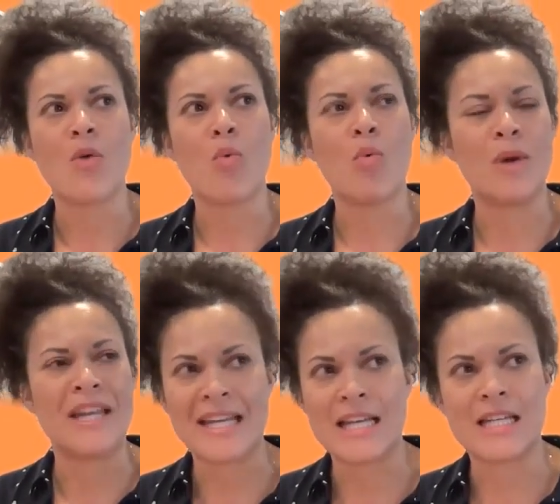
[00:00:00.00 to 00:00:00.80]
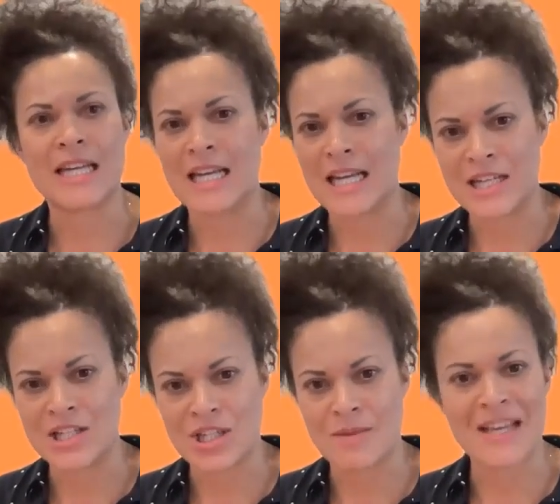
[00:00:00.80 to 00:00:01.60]
What we need in
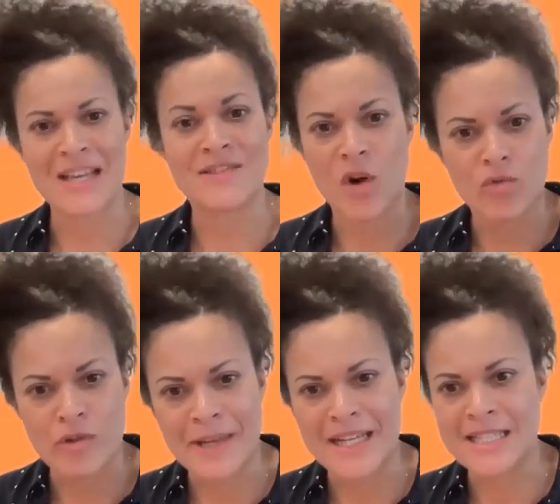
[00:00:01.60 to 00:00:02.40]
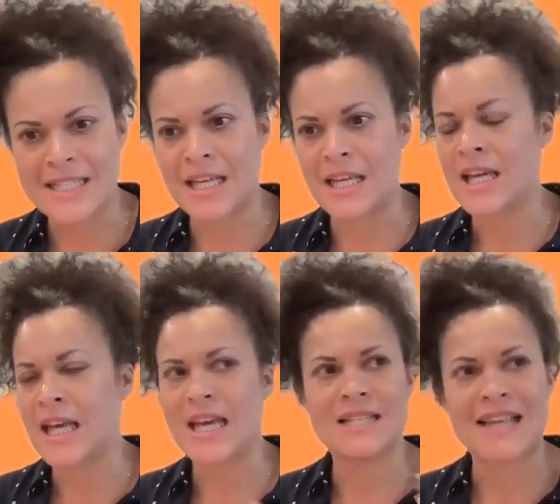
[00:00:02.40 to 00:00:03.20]
leadership is vulnerability,
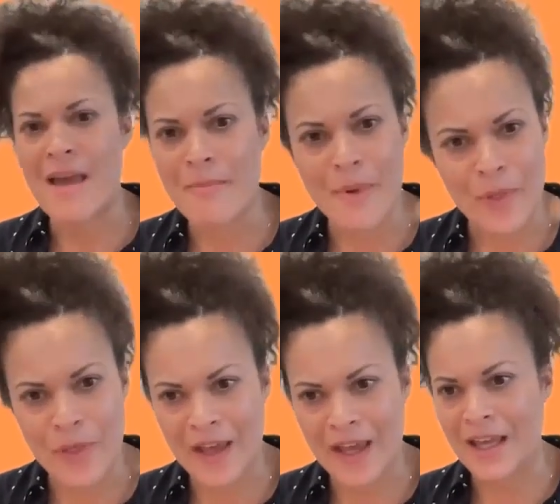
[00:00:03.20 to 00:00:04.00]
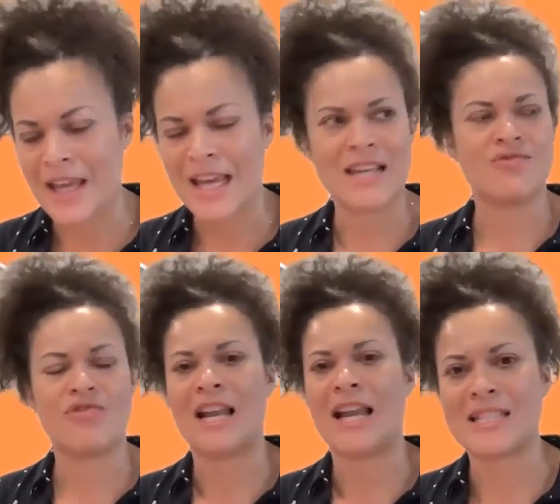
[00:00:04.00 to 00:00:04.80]
is empathy, is
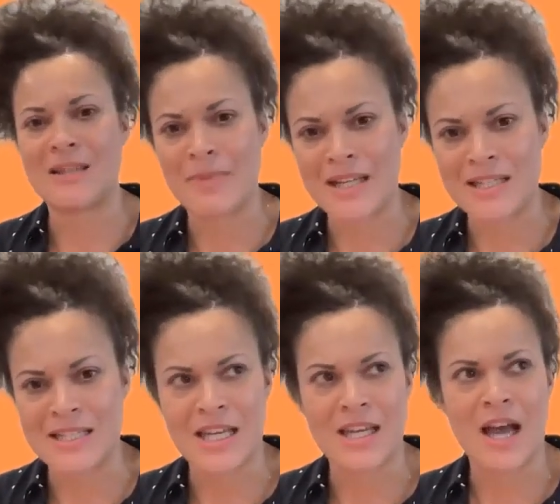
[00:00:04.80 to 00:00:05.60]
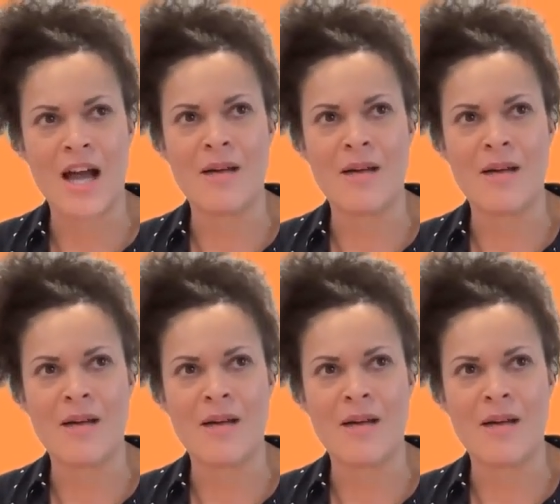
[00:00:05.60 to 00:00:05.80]
relatability.